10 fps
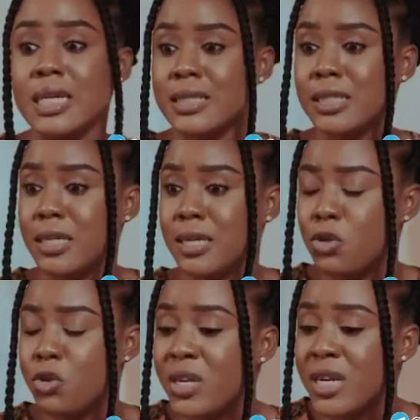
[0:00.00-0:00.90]
Sis,
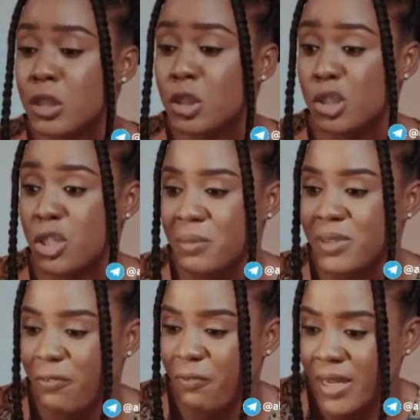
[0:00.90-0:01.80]
you need to
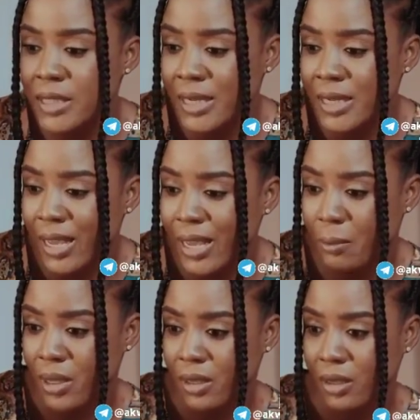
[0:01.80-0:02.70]
stop defending
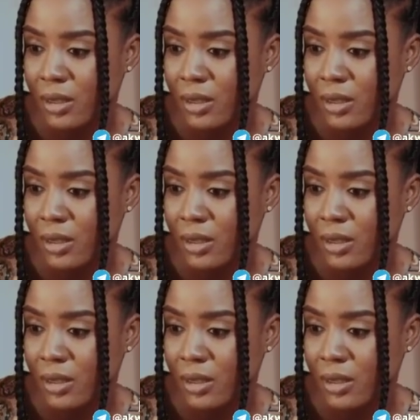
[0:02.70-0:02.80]
him.